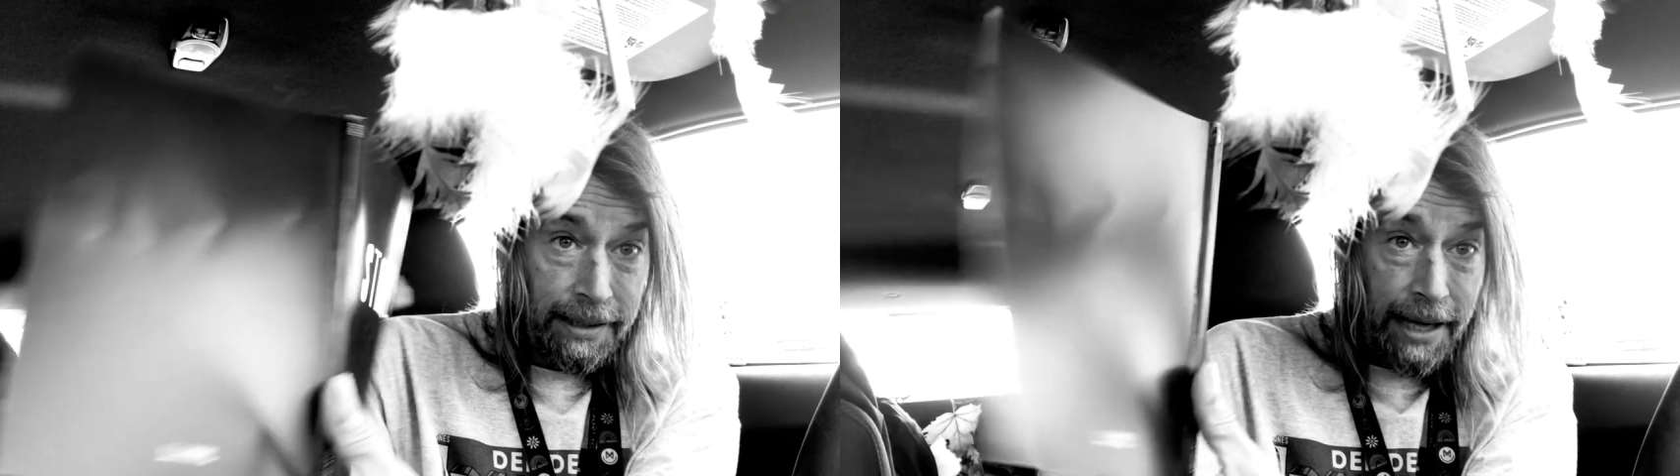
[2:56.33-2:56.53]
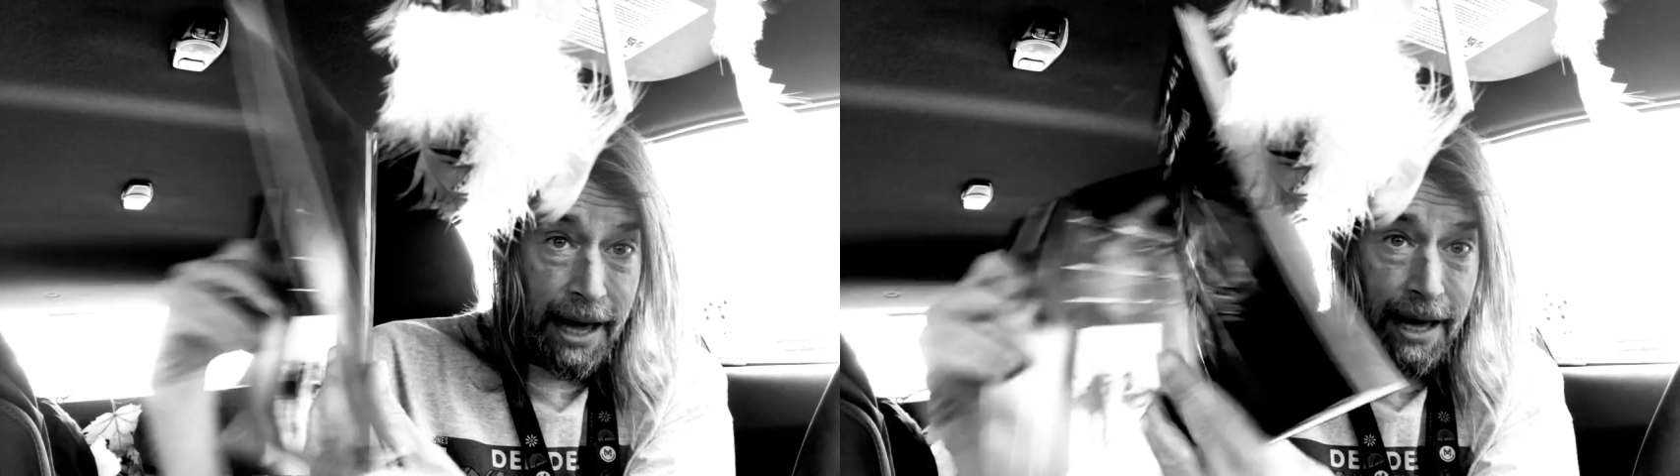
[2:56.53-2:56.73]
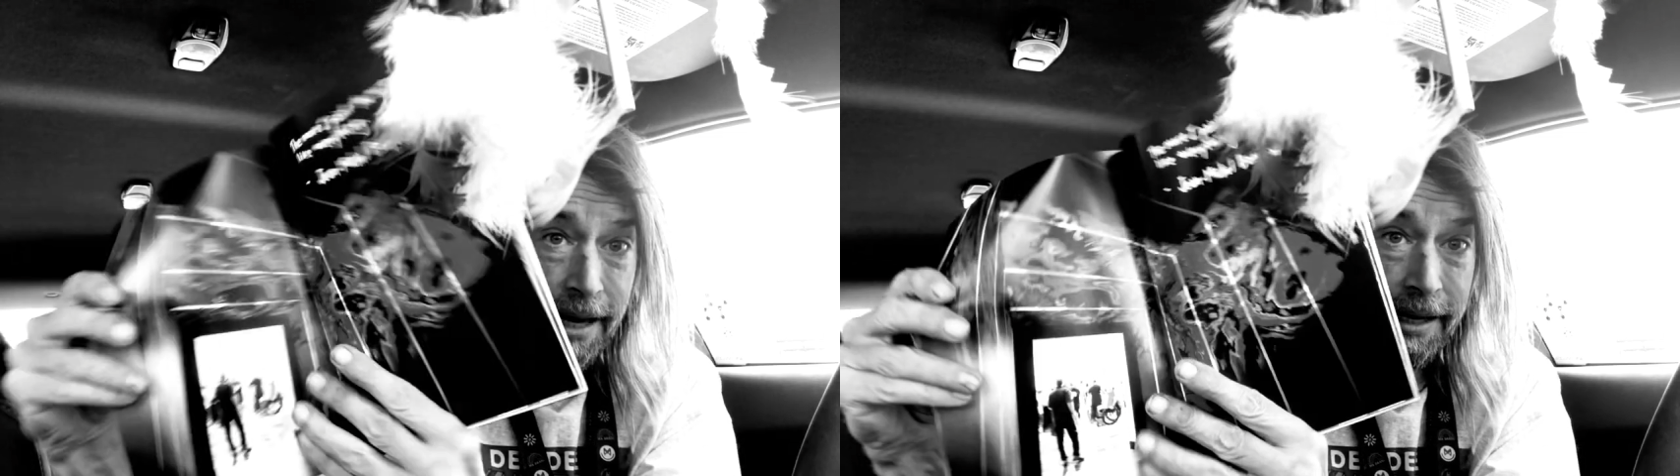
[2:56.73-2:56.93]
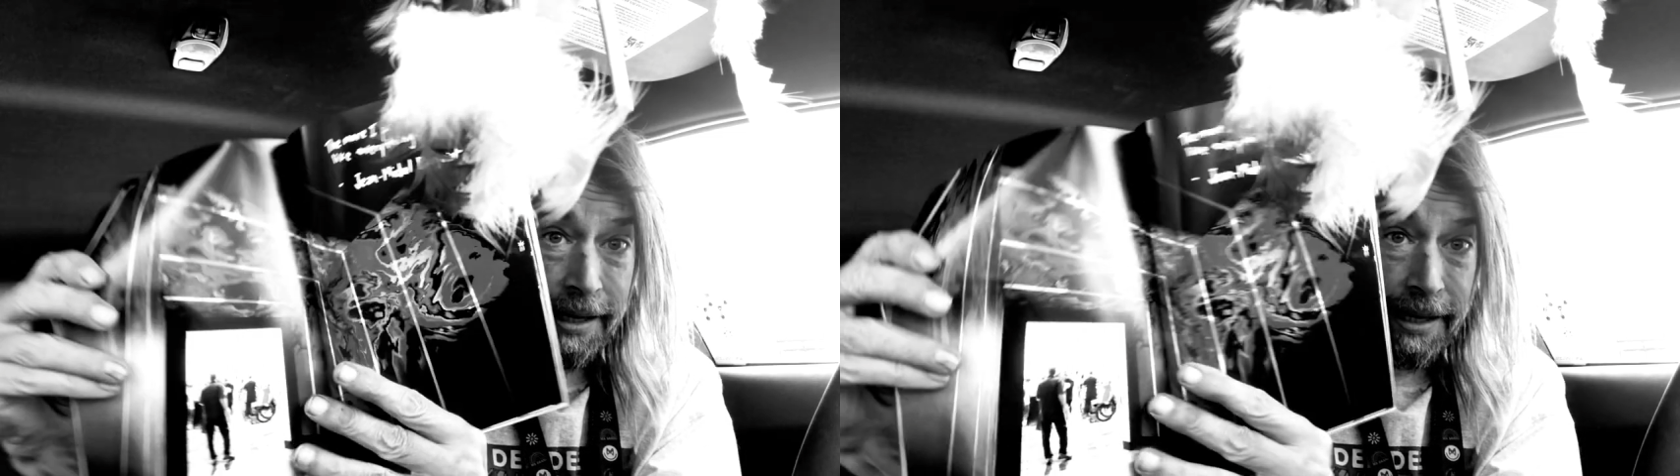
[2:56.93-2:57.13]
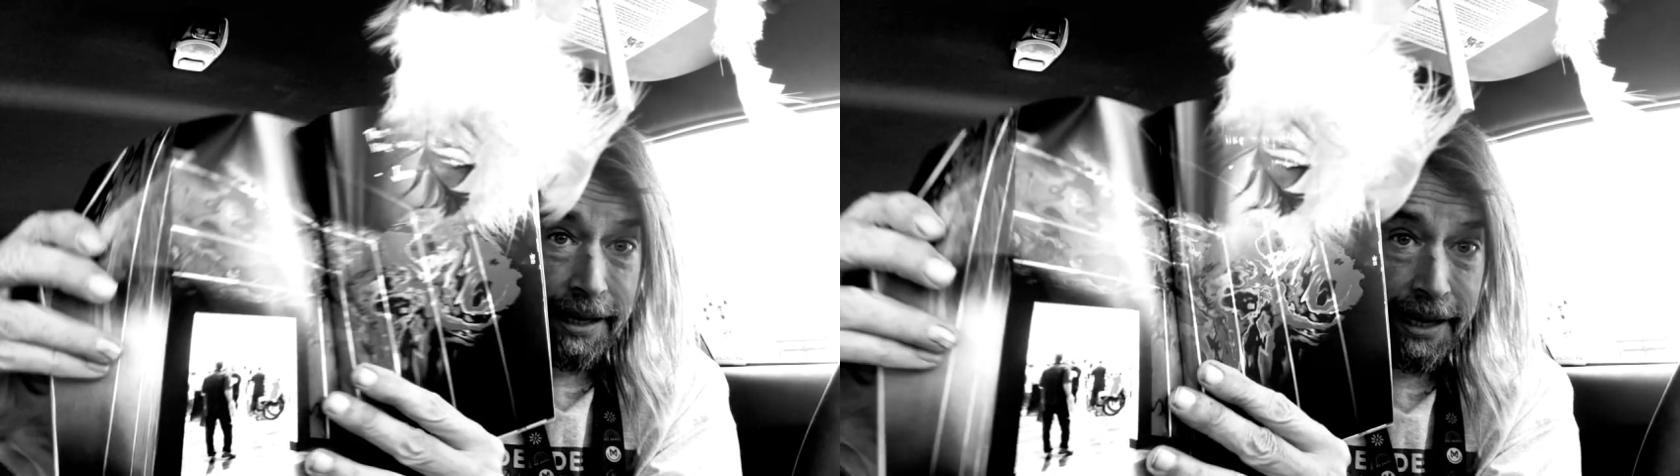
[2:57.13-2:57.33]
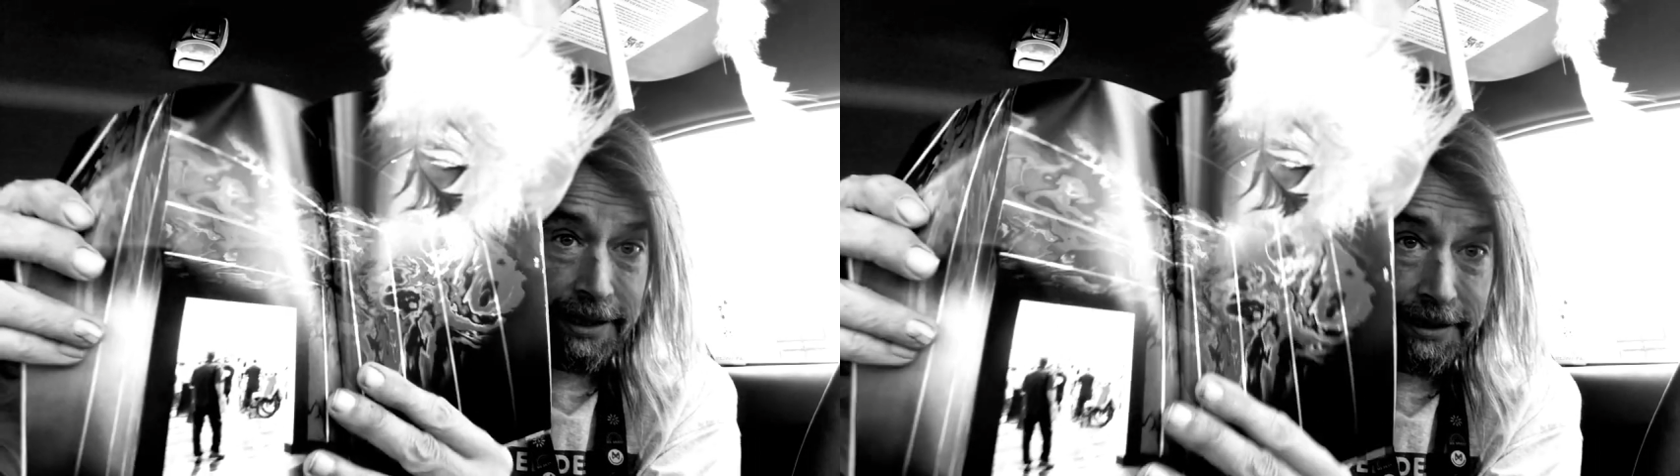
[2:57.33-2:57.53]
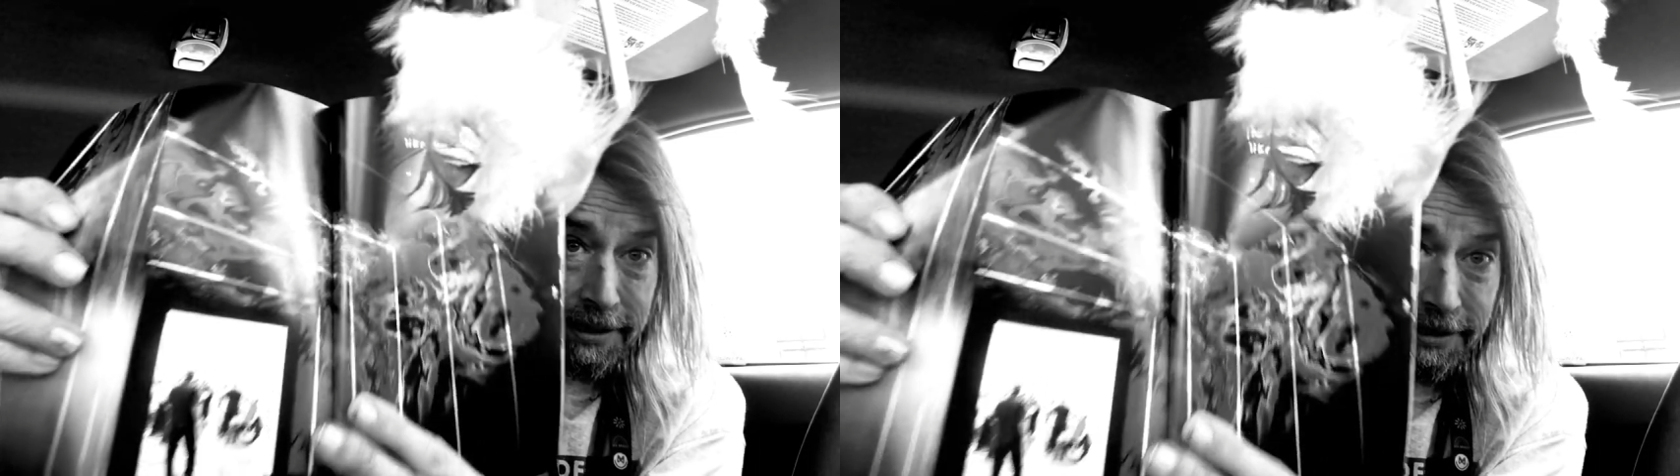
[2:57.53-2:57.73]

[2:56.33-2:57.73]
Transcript: Yeah. And